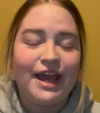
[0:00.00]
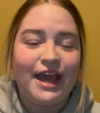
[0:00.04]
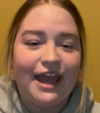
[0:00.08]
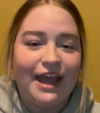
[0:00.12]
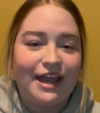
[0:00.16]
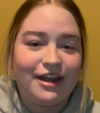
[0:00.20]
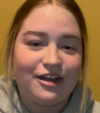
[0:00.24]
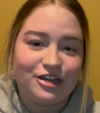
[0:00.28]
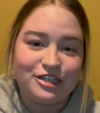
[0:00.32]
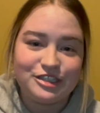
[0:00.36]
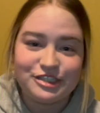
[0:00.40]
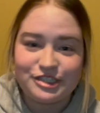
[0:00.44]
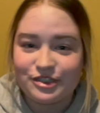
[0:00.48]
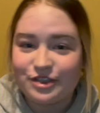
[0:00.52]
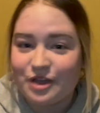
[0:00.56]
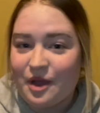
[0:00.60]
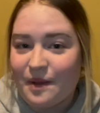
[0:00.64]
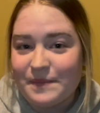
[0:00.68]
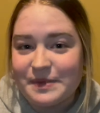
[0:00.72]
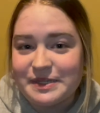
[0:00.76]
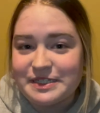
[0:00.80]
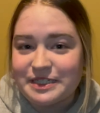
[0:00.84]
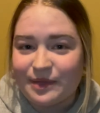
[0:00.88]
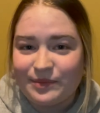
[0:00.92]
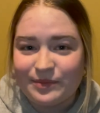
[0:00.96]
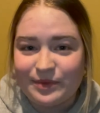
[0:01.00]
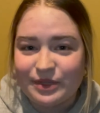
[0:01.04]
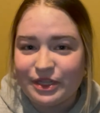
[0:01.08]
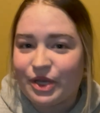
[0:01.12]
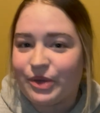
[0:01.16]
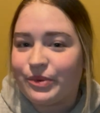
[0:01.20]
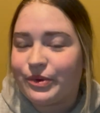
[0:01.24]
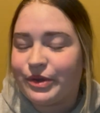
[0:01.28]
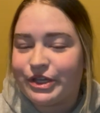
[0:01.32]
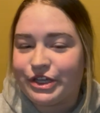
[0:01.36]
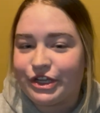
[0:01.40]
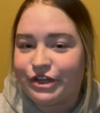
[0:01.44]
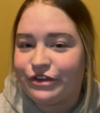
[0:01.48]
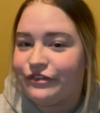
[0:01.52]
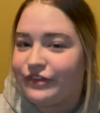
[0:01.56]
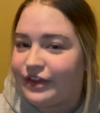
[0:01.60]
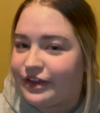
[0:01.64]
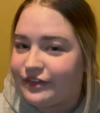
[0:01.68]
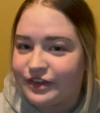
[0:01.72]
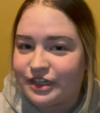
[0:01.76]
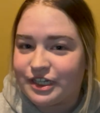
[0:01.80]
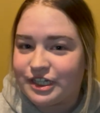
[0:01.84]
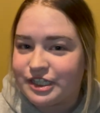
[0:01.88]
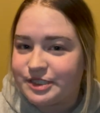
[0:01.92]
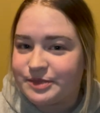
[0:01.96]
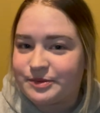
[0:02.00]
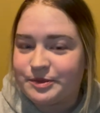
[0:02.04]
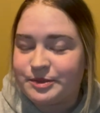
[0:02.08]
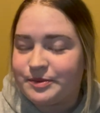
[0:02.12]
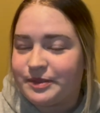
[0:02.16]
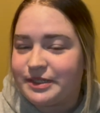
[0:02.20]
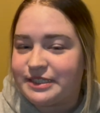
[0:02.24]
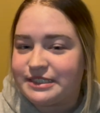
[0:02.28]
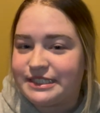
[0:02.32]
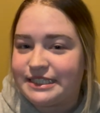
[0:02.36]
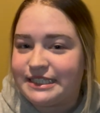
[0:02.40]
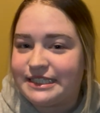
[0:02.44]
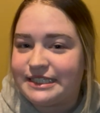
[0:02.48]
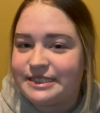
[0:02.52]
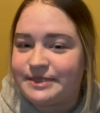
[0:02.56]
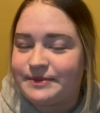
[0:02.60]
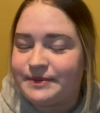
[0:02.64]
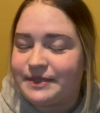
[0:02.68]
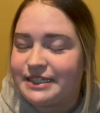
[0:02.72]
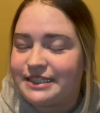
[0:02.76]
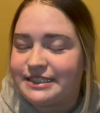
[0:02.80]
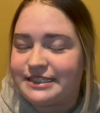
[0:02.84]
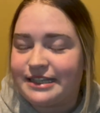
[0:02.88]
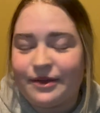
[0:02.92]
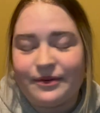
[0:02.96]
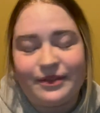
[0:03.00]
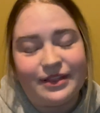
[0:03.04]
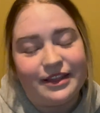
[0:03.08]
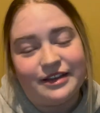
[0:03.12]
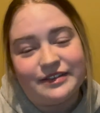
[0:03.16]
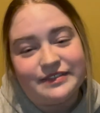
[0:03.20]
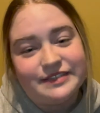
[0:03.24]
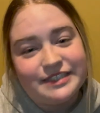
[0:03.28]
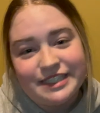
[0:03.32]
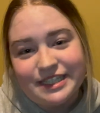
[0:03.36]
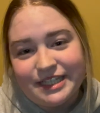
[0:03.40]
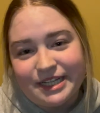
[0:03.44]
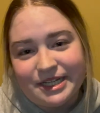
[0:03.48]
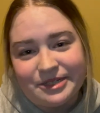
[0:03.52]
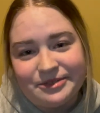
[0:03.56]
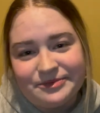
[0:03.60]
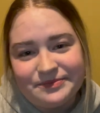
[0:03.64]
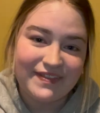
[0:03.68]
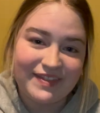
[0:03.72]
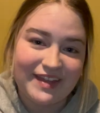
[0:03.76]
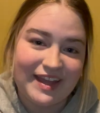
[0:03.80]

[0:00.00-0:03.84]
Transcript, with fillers: and also comment down below what your favorite Christmas present is, because I would love to know.